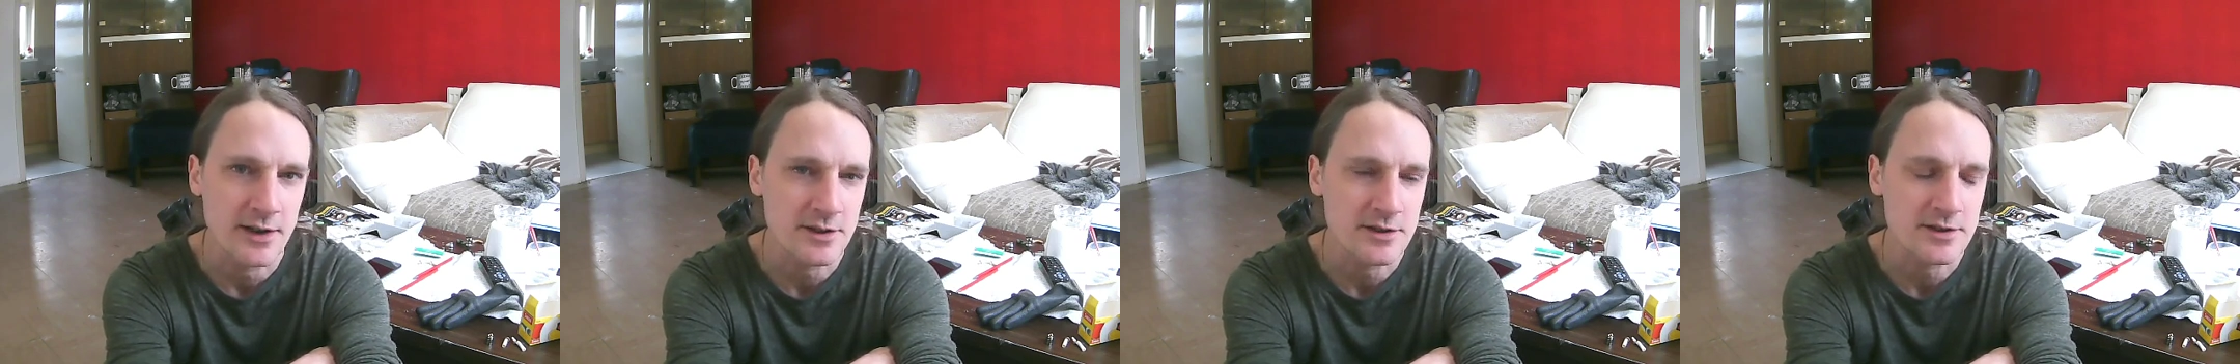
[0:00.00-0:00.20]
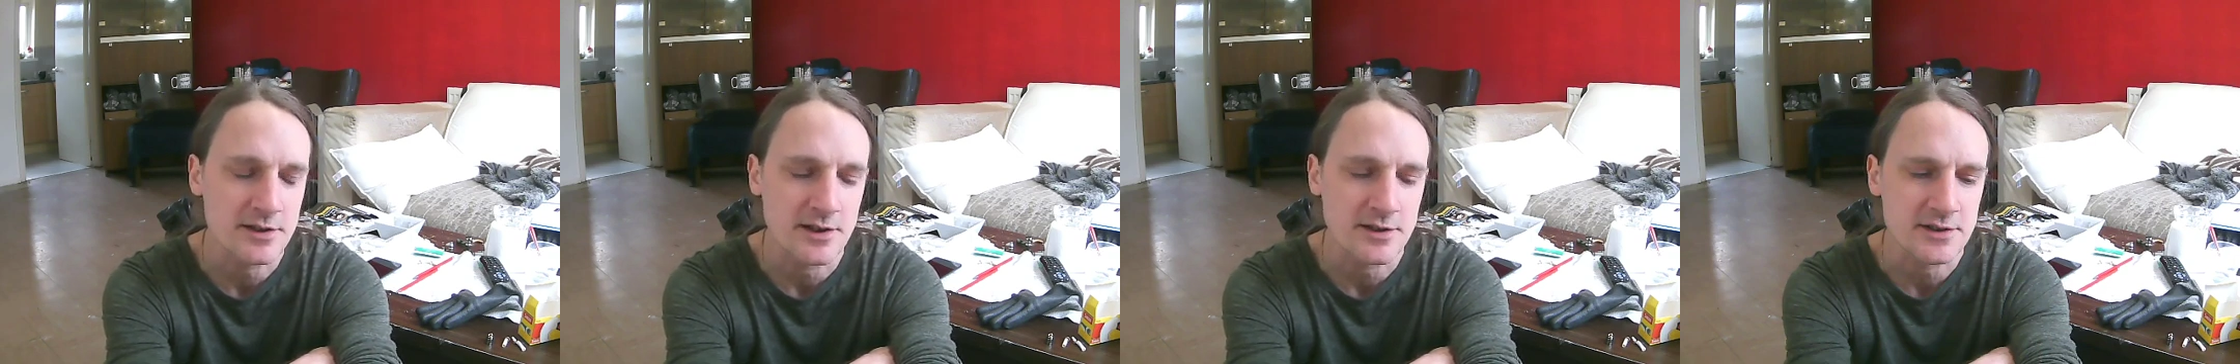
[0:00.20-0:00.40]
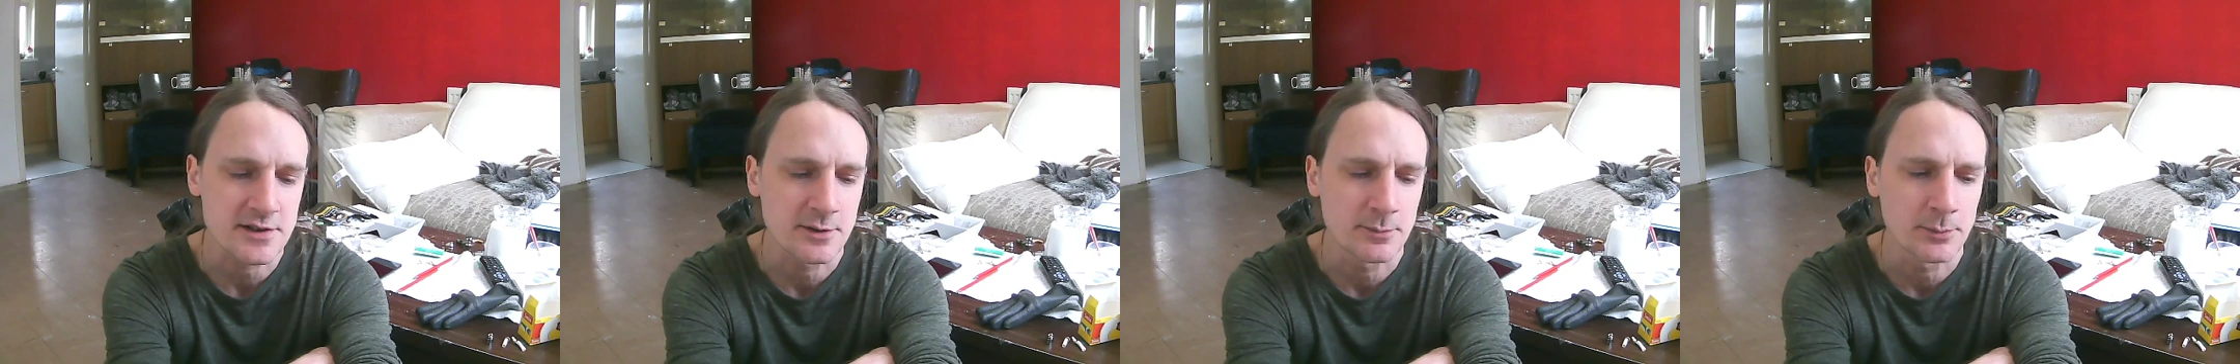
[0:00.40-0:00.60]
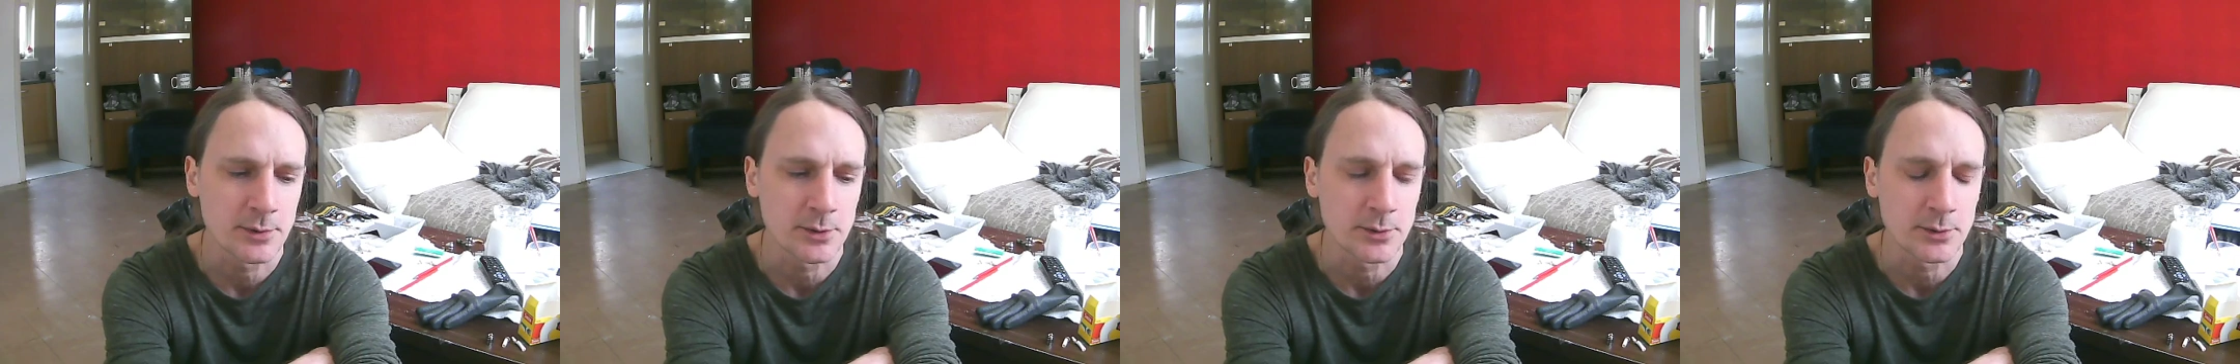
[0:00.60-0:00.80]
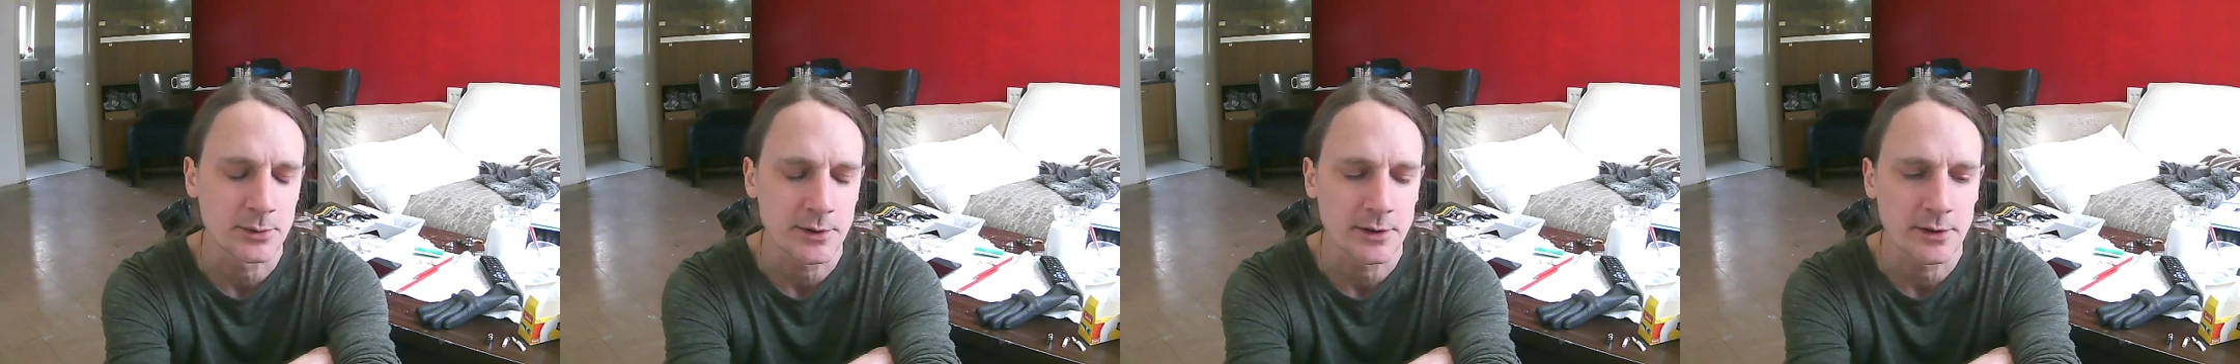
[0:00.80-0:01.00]
It's that
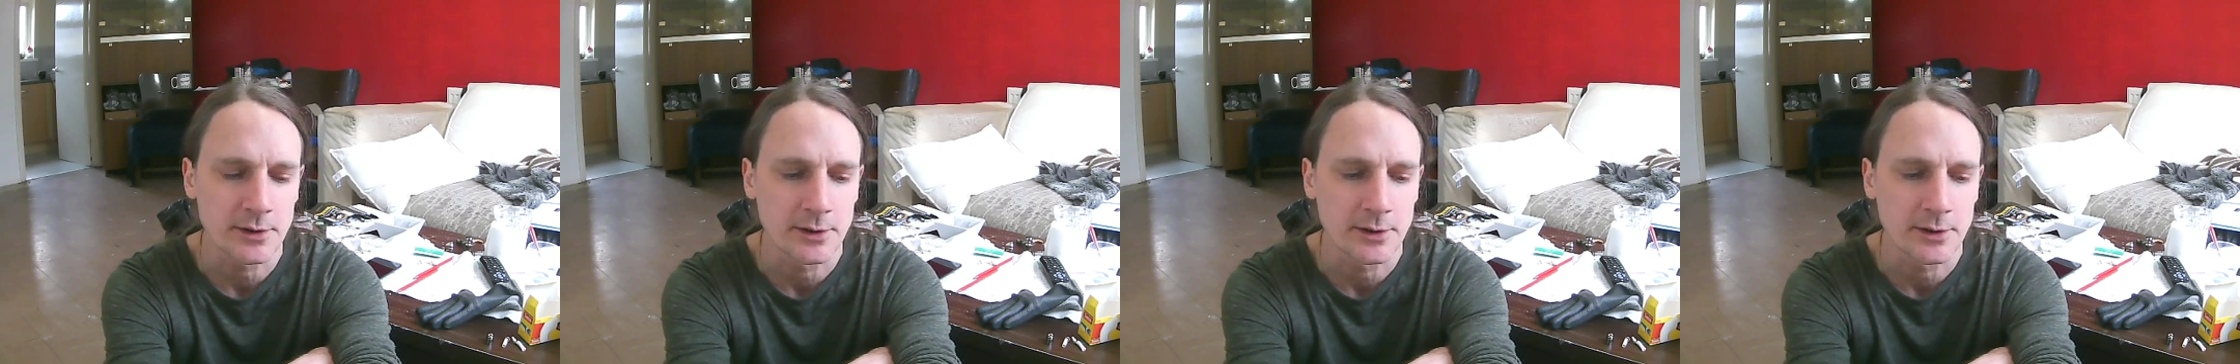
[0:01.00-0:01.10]
simple, you